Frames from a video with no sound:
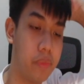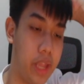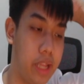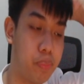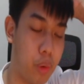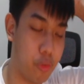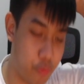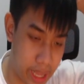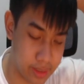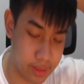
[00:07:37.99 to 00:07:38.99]
it
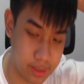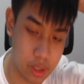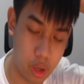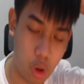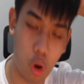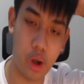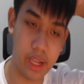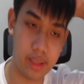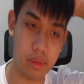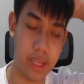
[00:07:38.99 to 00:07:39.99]
prevents or
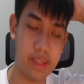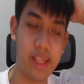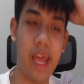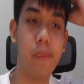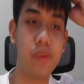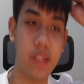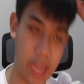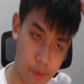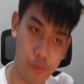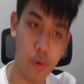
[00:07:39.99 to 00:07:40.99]
it helps
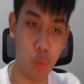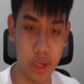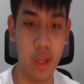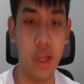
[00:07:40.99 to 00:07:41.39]
everyone